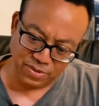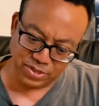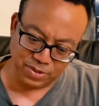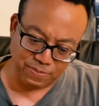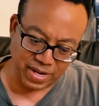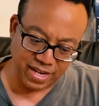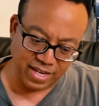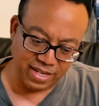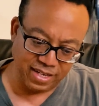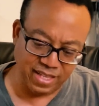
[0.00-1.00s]

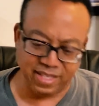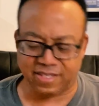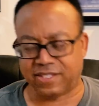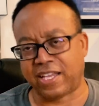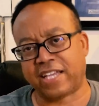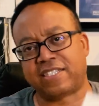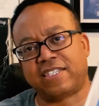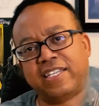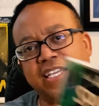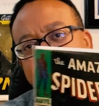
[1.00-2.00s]
spine. And this is
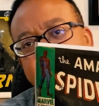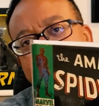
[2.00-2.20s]
actually